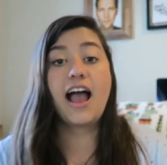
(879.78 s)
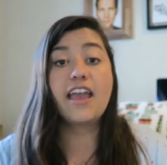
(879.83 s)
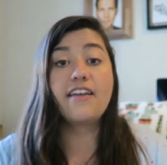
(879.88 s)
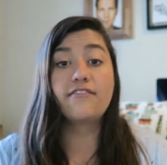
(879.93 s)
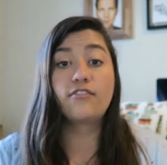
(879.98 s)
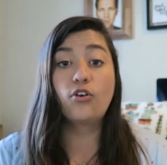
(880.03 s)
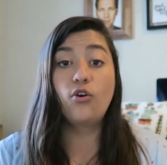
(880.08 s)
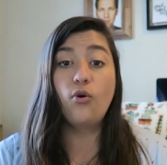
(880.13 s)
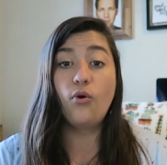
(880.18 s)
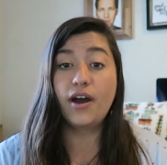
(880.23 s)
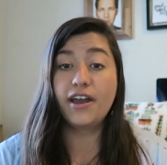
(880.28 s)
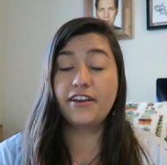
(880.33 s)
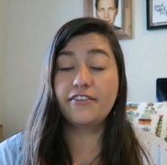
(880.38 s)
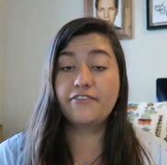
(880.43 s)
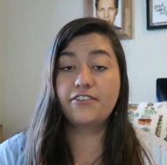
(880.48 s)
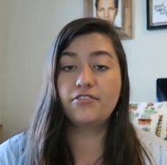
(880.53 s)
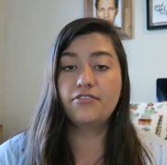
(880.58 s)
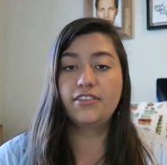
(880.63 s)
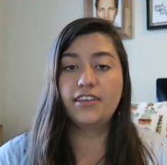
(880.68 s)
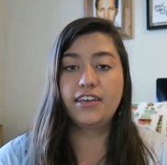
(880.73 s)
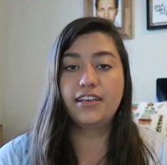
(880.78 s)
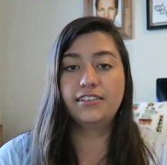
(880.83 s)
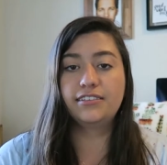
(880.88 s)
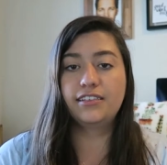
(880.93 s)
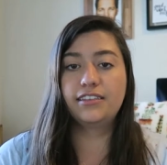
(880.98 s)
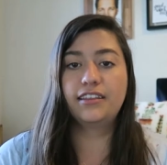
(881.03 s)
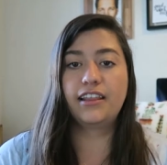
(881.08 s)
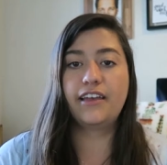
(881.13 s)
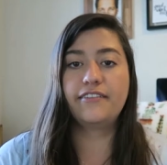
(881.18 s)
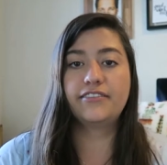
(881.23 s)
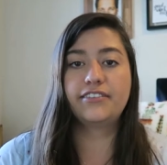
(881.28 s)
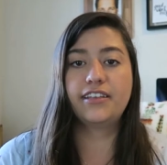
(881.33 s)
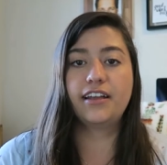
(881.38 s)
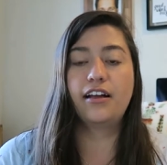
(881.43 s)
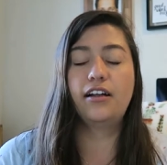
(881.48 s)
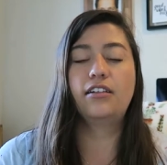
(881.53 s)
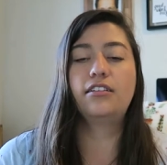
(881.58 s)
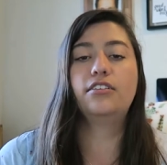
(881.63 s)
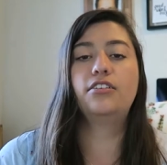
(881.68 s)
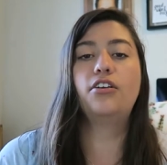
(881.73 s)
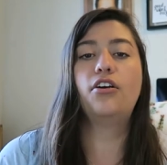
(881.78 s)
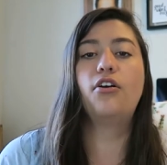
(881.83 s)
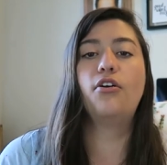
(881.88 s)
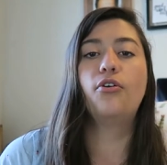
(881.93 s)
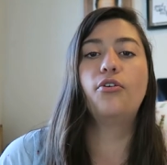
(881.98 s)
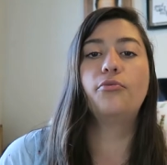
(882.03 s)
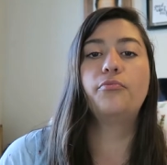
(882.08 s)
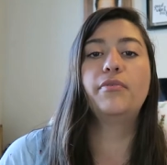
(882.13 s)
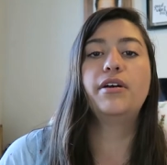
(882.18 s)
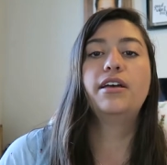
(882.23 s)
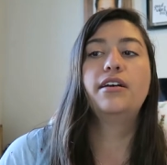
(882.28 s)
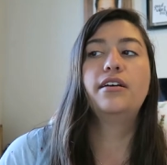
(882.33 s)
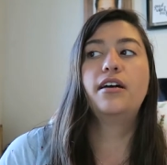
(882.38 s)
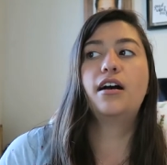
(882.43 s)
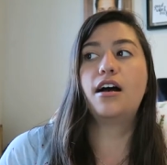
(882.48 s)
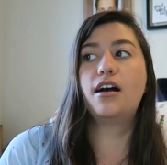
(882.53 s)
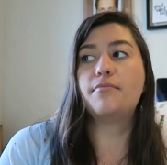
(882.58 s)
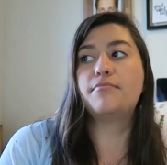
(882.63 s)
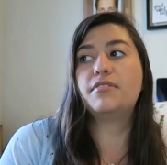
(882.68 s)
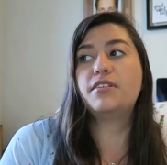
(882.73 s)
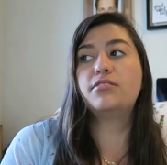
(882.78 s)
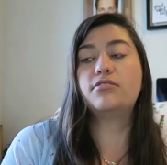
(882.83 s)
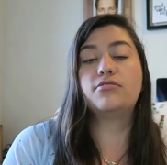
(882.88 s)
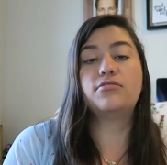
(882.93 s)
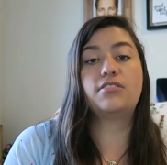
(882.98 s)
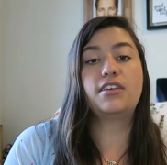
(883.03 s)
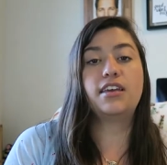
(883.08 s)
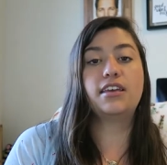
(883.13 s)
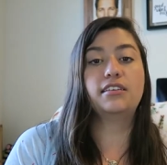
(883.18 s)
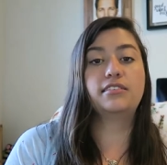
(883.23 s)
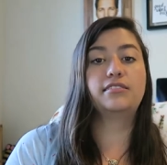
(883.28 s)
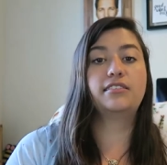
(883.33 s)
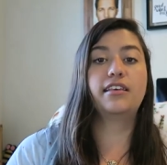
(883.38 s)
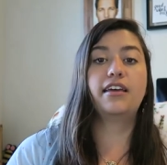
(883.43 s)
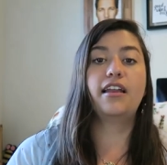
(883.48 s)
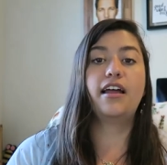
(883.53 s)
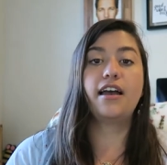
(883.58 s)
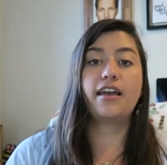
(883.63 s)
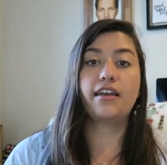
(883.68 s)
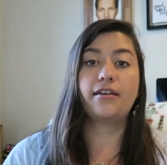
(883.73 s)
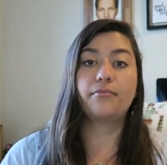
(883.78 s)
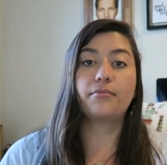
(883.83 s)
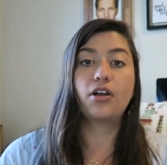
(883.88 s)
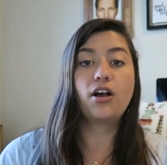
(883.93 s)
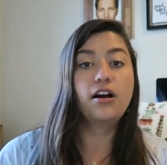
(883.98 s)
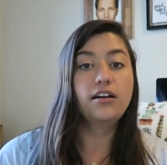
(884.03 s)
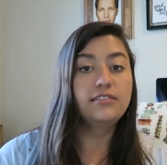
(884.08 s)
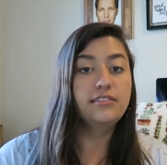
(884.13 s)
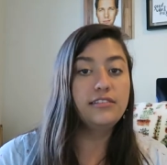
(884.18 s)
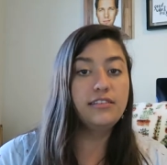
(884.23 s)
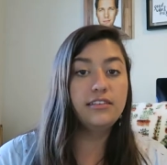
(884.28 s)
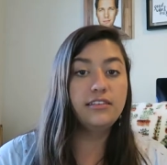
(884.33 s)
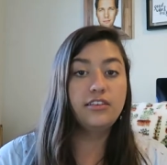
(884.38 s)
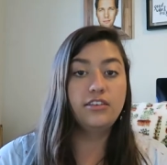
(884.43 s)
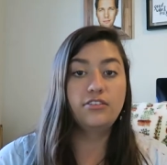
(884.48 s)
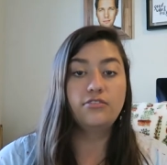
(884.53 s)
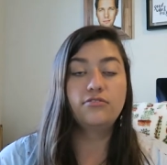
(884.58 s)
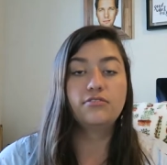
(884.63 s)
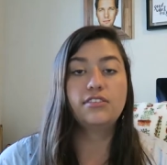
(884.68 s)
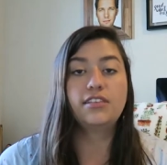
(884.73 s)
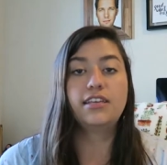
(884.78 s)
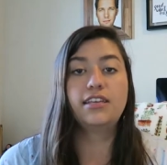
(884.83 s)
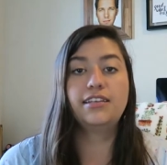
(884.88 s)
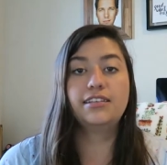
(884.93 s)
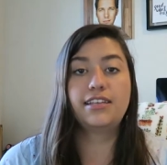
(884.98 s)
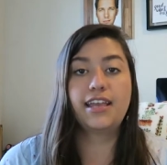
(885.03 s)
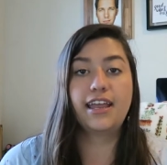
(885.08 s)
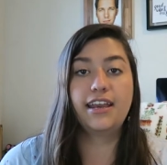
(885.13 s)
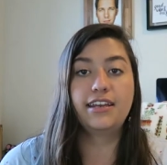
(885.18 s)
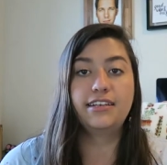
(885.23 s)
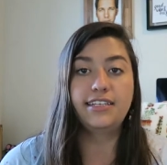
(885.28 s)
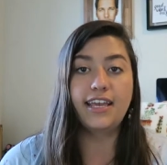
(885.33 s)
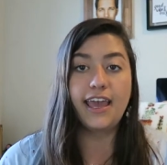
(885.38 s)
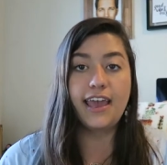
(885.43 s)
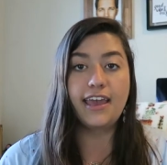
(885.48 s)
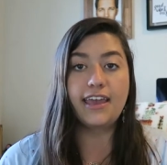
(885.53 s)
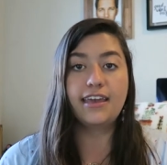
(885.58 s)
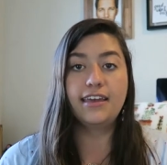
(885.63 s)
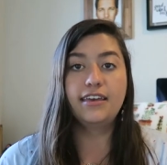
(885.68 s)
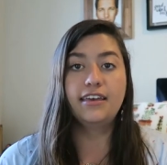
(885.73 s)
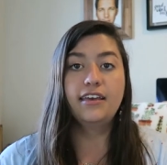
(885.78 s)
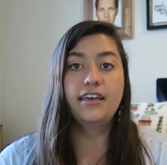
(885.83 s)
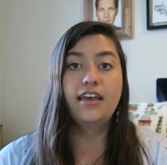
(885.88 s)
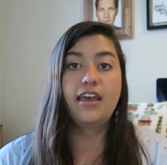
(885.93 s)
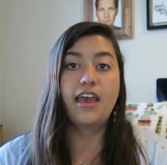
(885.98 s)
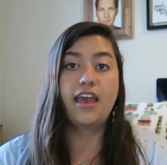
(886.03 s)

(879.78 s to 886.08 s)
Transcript: I have quite a few things in lifestyle and home. Um, these are things that I am constantly using day to day.